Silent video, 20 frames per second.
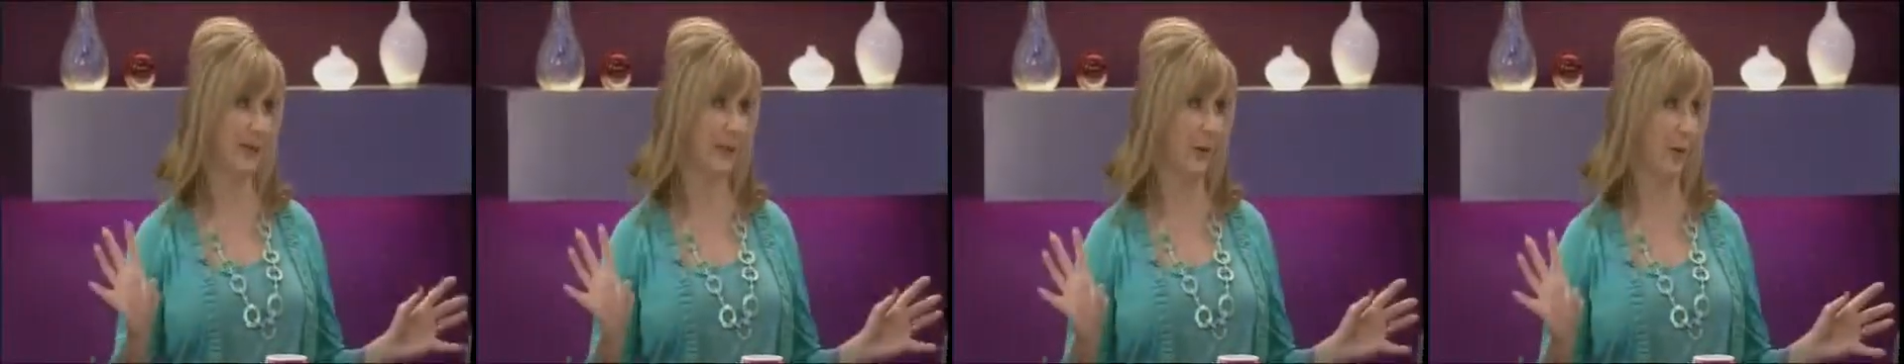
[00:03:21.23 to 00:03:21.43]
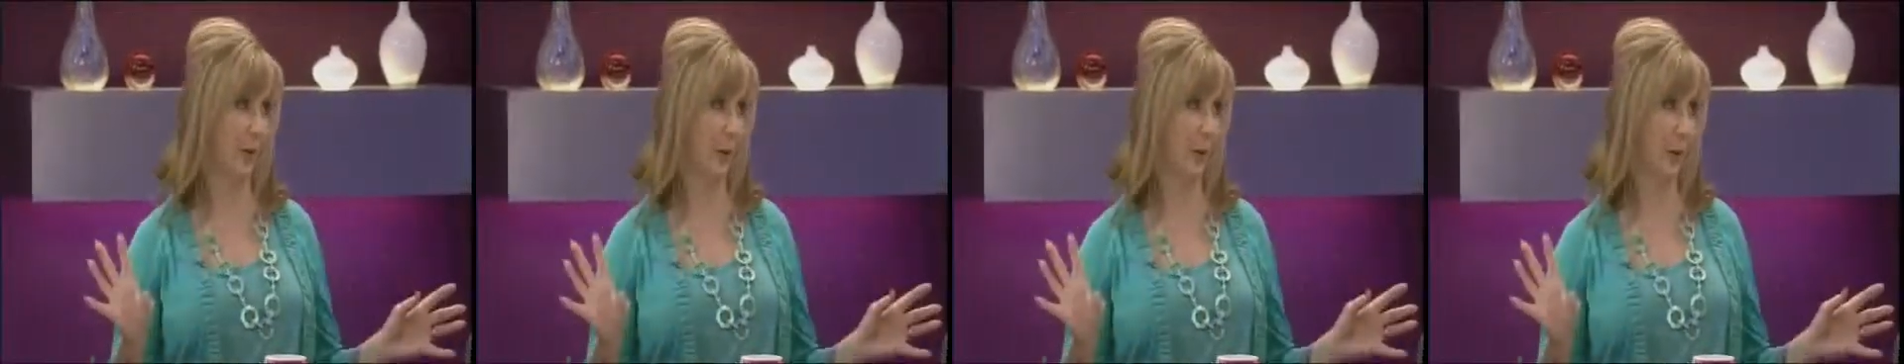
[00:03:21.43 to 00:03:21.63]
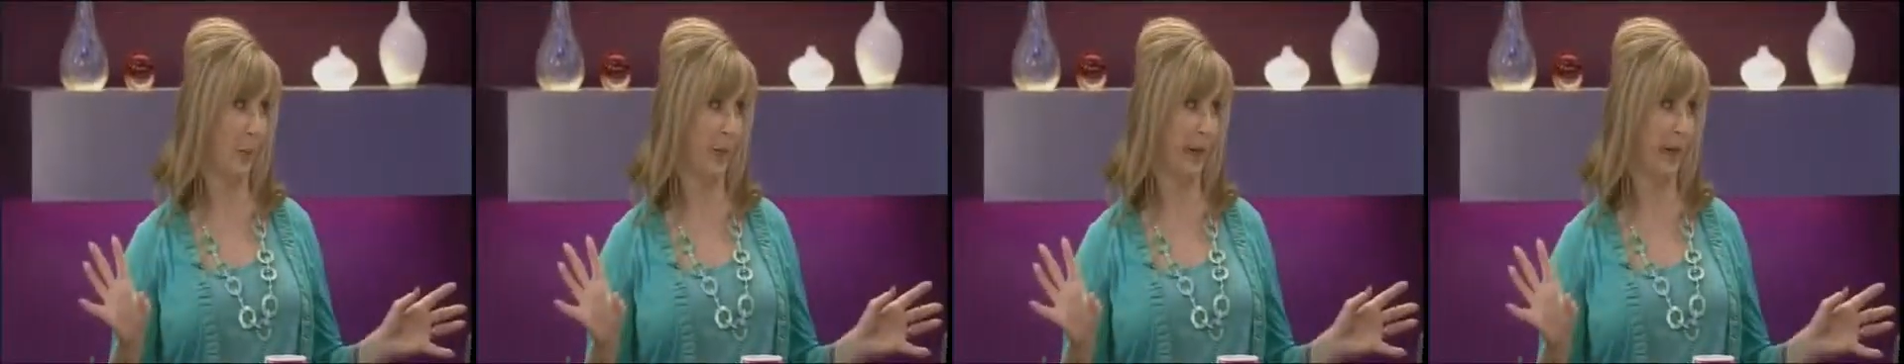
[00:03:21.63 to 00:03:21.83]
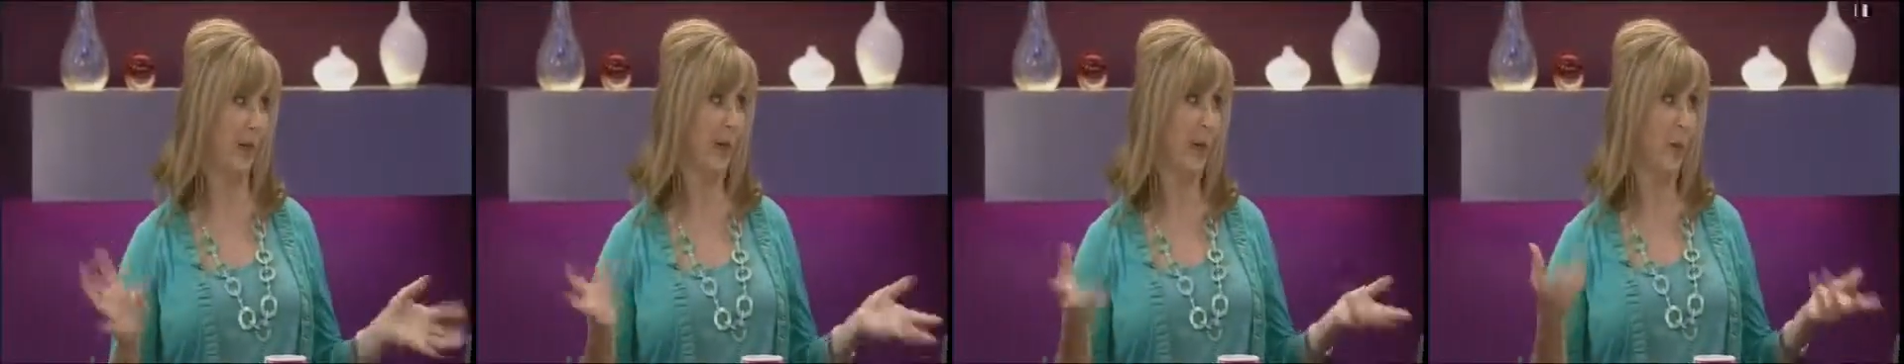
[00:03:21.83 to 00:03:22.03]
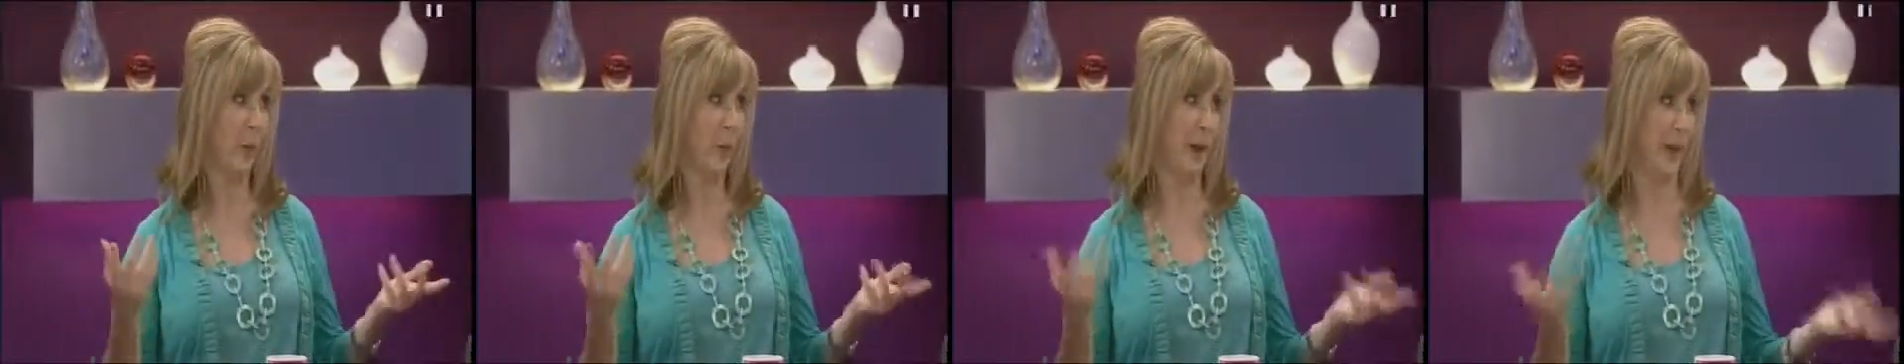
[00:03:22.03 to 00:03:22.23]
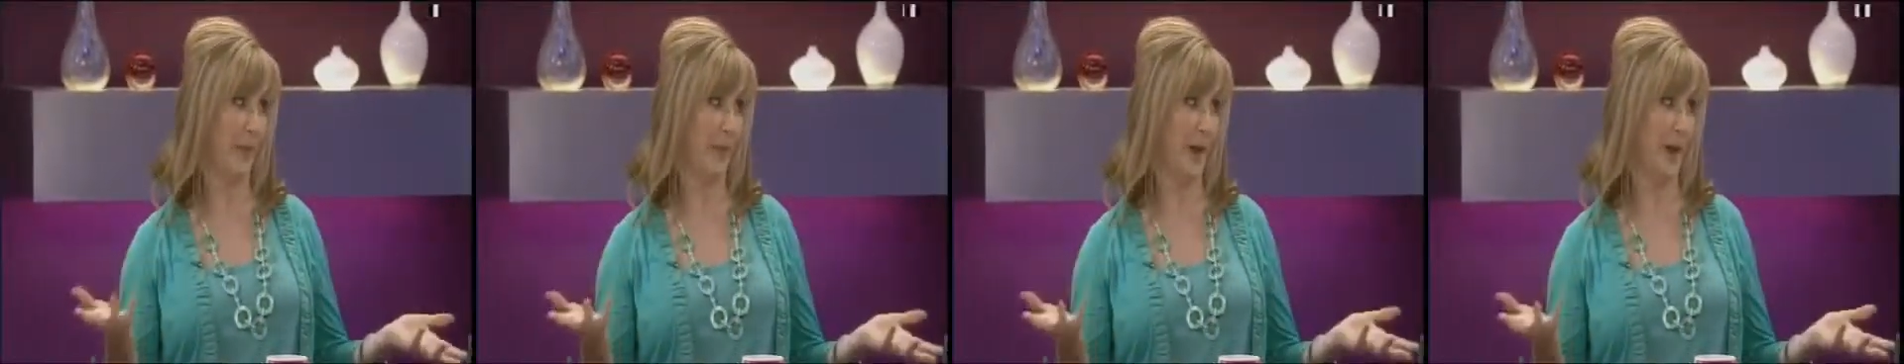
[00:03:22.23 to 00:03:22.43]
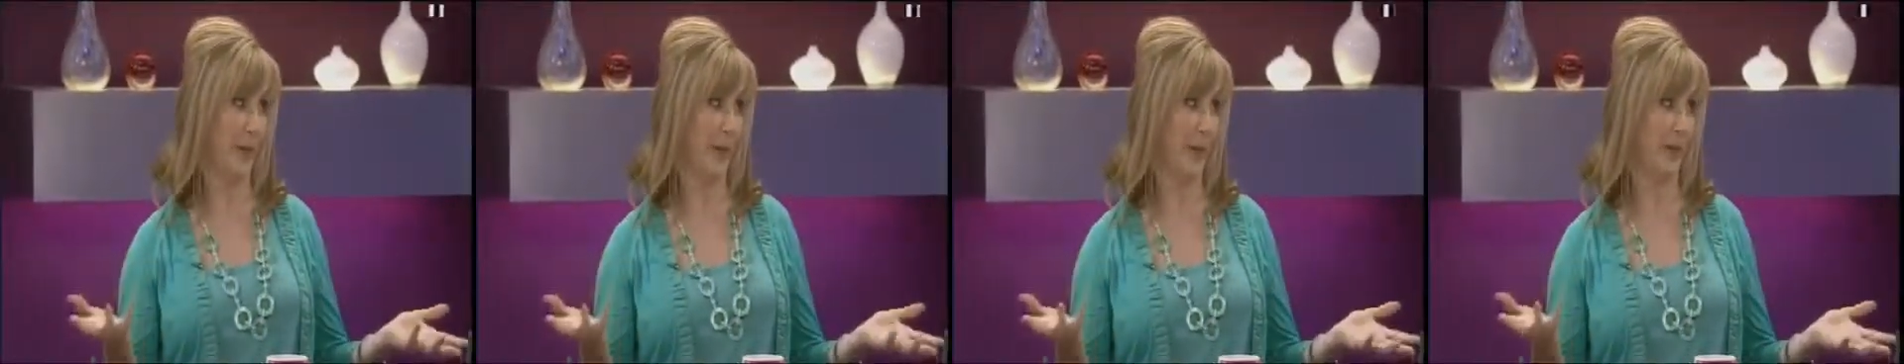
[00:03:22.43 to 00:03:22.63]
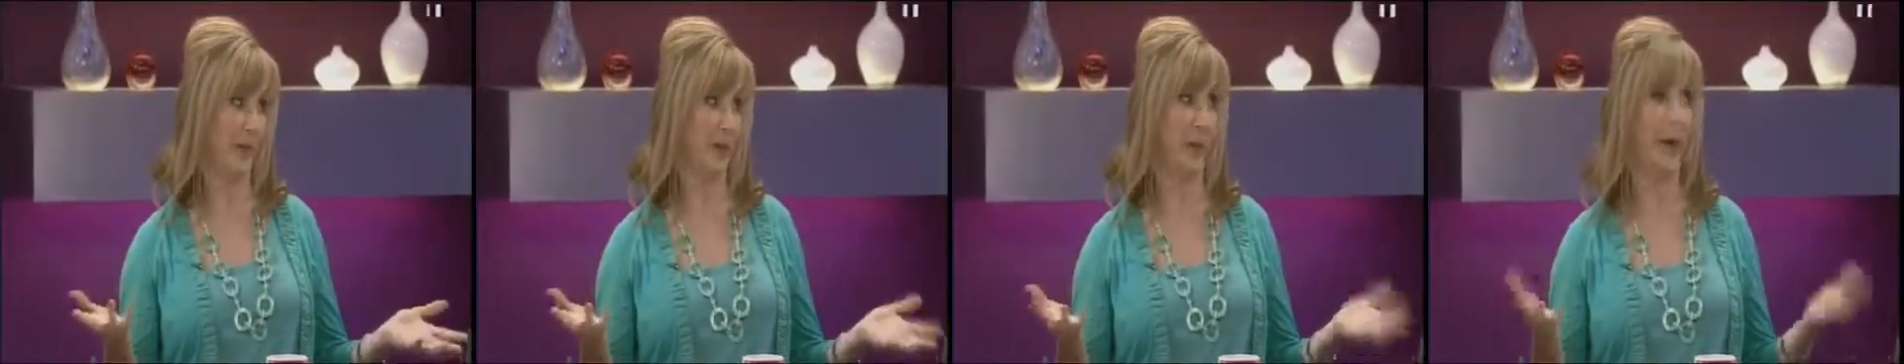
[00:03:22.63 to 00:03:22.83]
given up on men when I
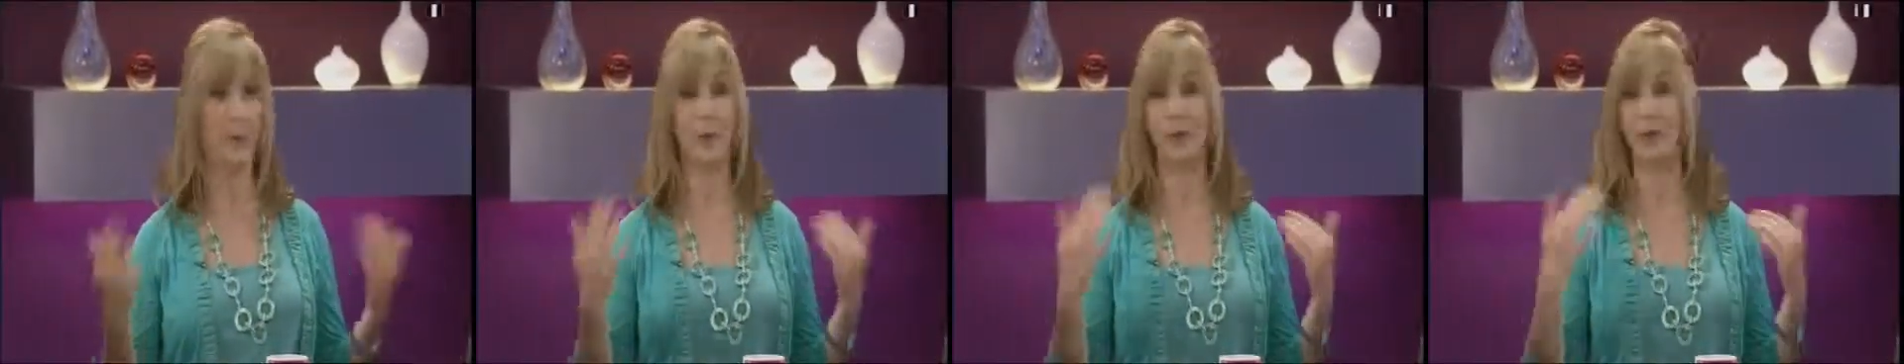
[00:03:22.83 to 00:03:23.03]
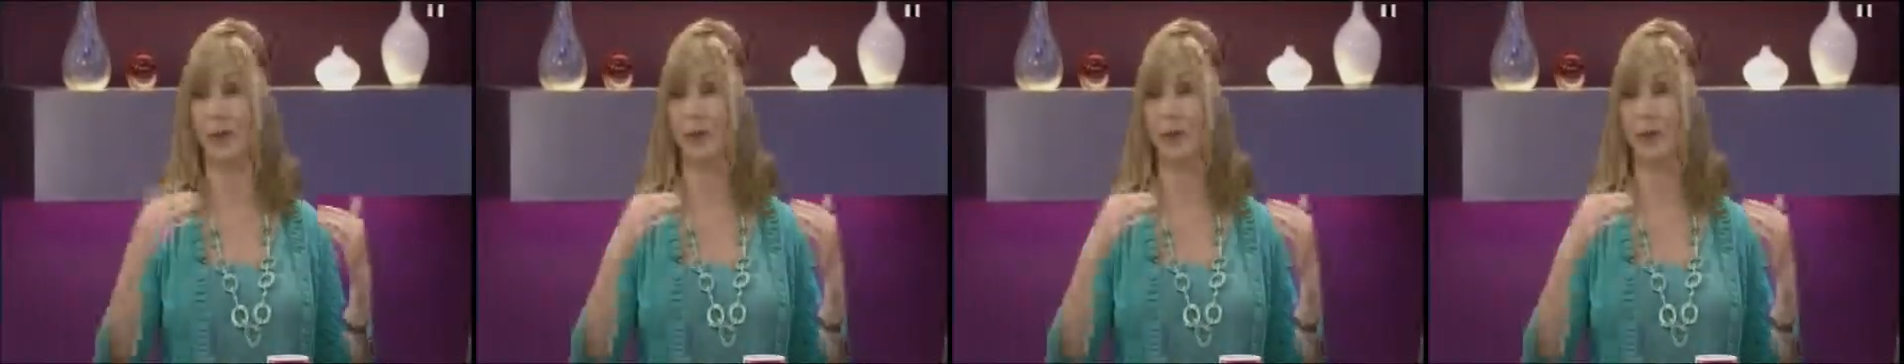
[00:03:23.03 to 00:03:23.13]
met Peter.